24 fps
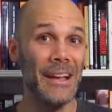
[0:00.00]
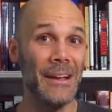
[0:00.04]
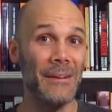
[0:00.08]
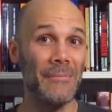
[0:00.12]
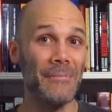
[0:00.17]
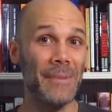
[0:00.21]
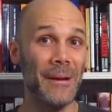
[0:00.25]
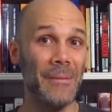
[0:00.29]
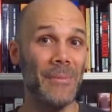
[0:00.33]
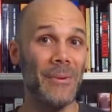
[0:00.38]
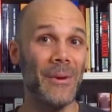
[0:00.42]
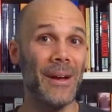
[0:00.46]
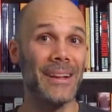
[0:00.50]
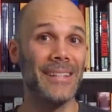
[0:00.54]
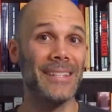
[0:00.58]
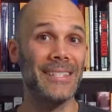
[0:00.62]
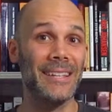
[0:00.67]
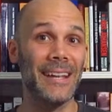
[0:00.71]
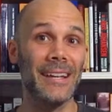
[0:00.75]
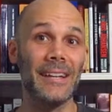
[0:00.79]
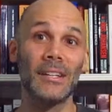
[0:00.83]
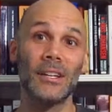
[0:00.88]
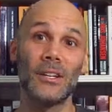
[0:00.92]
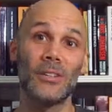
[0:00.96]
Remember, I
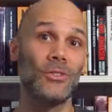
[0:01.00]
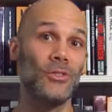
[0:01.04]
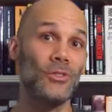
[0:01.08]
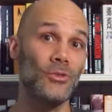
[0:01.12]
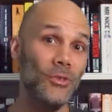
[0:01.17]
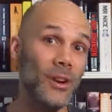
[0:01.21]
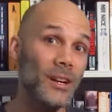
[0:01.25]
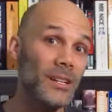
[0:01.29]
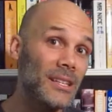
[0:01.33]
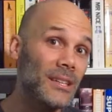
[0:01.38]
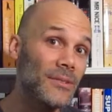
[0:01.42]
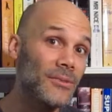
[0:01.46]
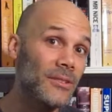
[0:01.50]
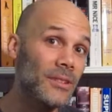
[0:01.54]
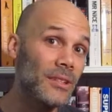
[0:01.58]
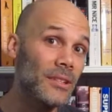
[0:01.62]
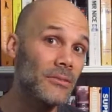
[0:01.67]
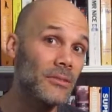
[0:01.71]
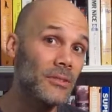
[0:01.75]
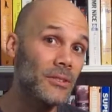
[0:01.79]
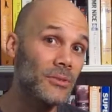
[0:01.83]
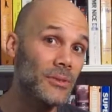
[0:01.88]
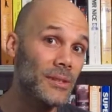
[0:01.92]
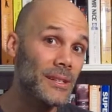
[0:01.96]
said constructive
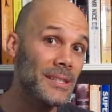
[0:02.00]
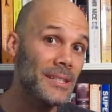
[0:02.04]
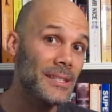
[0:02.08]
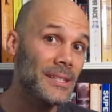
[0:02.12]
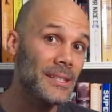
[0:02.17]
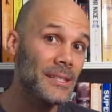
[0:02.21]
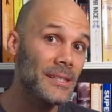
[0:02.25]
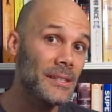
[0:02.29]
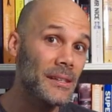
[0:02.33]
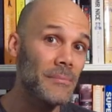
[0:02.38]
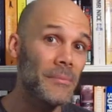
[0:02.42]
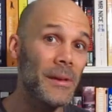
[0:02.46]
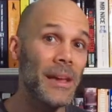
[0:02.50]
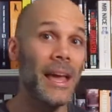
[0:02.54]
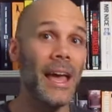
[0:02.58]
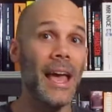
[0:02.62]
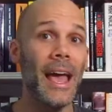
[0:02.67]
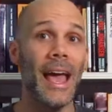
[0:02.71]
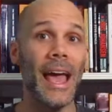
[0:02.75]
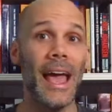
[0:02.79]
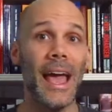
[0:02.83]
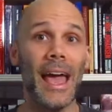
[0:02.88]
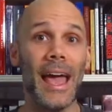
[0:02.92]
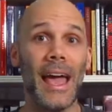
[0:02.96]
criticism,
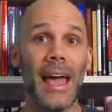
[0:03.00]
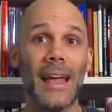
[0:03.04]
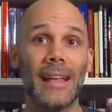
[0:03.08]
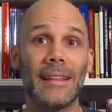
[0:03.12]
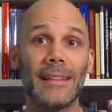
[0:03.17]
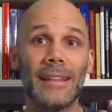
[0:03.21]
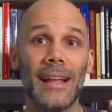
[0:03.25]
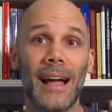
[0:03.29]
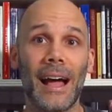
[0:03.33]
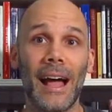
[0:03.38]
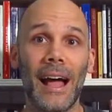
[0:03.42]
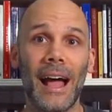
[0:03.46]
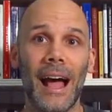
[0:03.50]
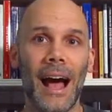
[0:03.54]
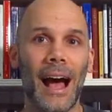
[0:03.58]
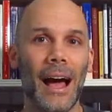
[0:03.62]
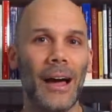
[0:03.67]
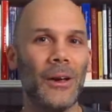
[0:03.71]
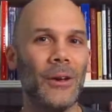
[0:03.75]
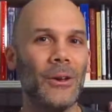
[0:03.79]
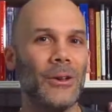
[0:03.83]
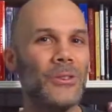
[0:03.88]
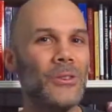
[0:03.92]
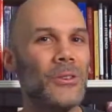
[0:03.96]
and I
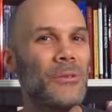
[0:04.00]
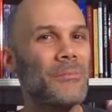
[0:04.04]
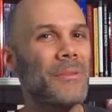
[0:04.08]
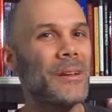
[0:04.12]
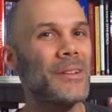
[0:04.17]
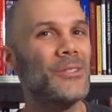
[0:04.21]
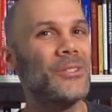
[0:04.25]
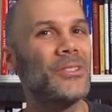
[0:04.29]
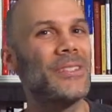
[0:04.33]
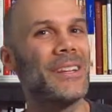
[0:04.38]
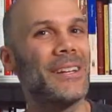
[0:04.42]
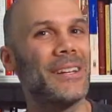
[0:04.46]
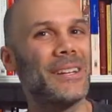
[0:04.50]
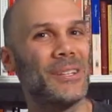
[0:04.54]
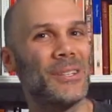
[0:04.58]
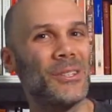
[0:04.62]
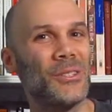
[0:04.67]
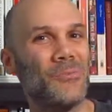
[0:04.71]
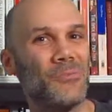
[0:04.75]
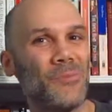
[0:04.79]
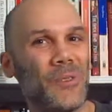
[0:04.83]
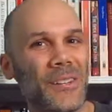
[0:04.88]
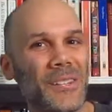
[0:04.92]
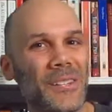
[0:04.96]
also mentioned an
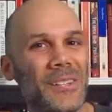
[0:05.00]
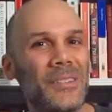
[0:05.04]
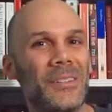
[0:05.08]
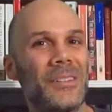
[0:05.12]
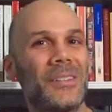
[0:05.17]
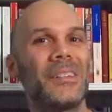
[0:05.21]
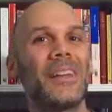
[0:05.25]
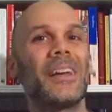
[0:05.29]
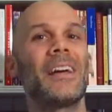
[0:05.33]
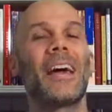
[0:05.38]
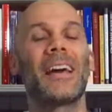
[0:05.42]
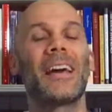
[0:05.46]
expression,